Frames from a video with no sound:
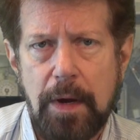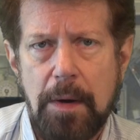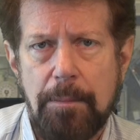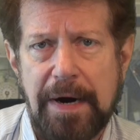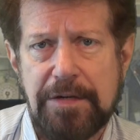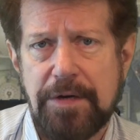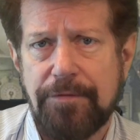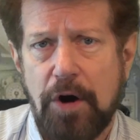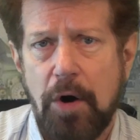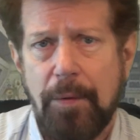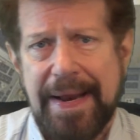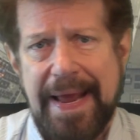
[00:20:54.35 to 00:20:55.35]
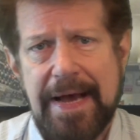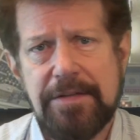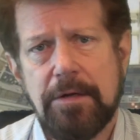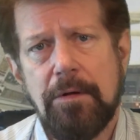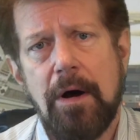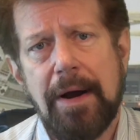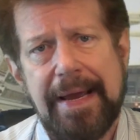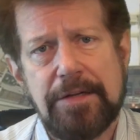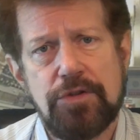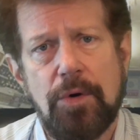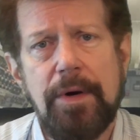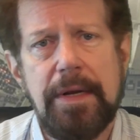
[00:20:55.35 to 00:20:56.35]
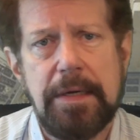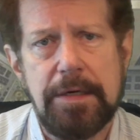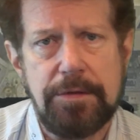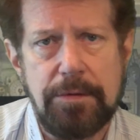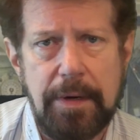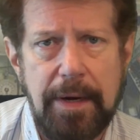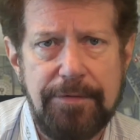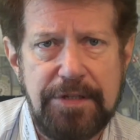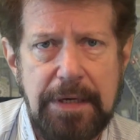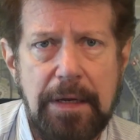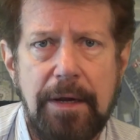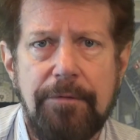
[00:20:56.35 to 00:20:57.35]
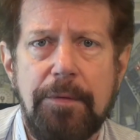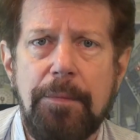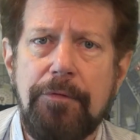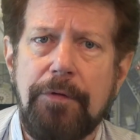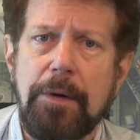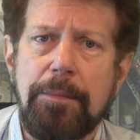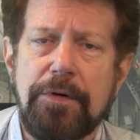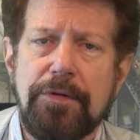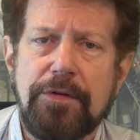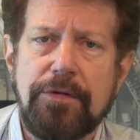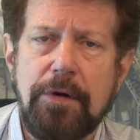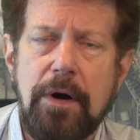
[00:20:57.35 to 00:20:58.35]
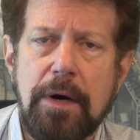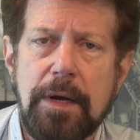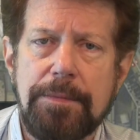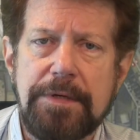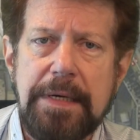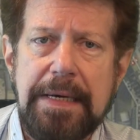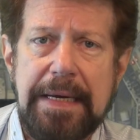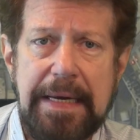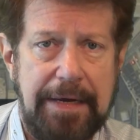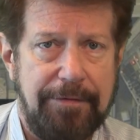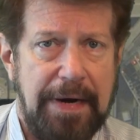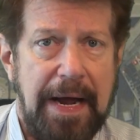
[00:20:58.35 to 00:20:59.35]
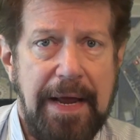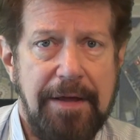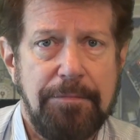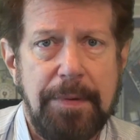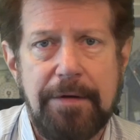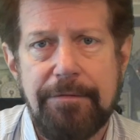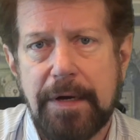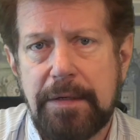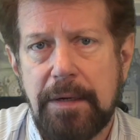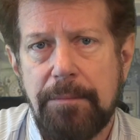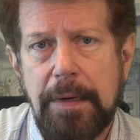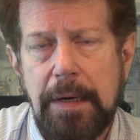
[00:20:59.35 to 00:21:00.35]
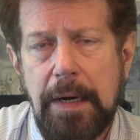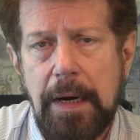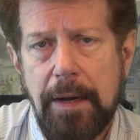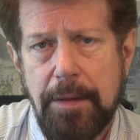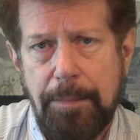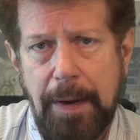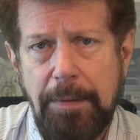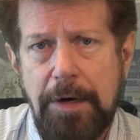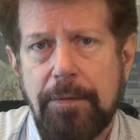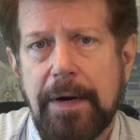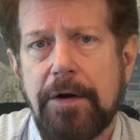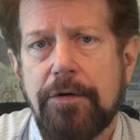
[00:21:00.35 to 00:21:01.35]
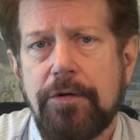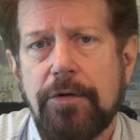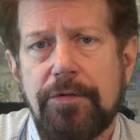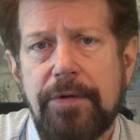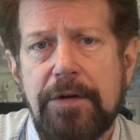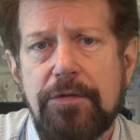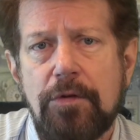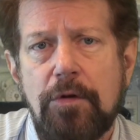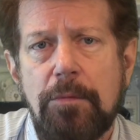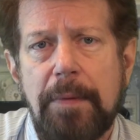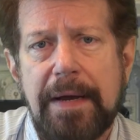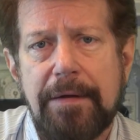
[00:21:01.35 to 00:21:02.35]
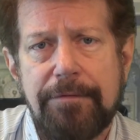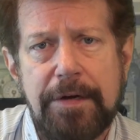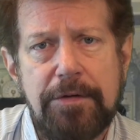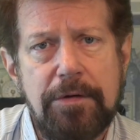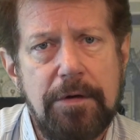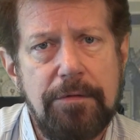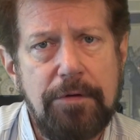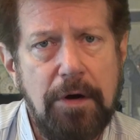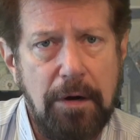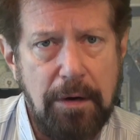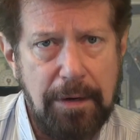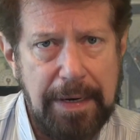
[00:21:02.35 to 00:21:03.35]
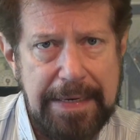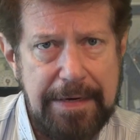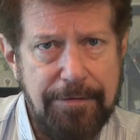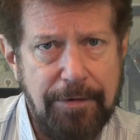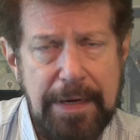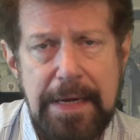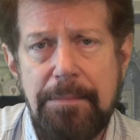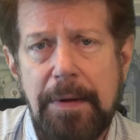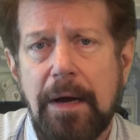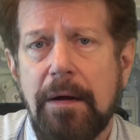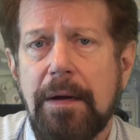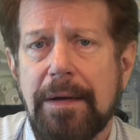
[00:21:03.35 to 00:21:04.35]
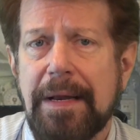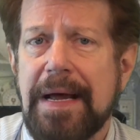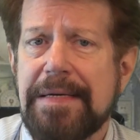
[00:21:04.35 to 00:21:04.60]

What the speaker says: Microsoft already has a long and sordid history of stealing from developers and startups. Even I have been a victim. The public record shows they stole my invention of caller ID for email, lock,